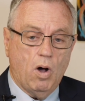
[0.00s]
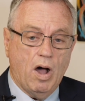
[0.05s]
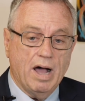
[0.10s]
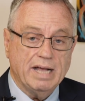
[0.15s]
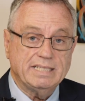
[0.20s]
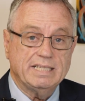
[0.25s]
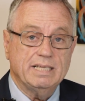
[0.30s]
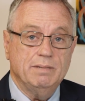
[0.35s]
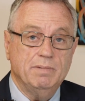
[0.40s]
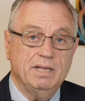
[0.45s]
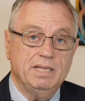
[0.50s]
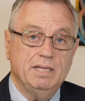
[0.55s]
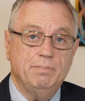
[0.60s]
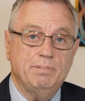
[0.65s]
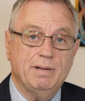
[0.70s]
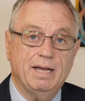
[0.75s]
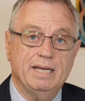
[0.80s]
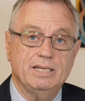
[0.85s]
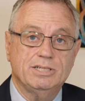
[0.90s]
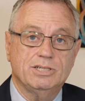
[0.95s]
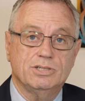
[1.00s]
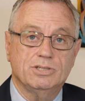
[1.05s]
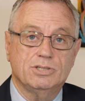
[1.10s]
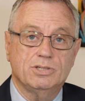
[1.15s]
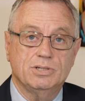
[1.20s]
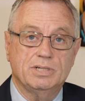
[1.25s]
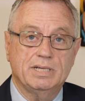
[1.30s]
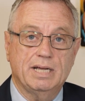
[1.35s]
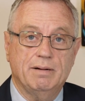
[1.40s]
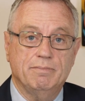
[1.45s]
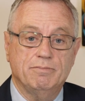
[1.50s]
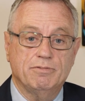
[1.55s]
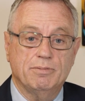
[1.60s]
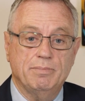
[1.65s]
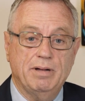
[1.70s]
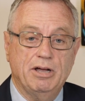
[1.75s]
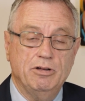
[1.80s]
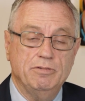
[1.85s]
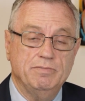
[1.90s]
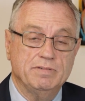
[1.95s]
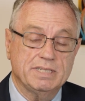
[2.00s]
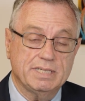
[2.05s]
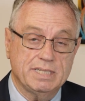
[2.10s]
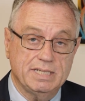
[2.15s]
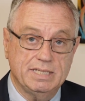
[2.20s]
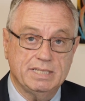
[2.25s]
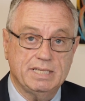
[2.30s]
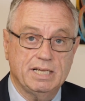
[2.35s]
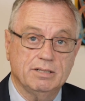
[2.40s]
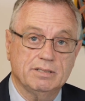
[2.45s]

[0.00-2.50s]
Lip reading: I see many patients who come from overseas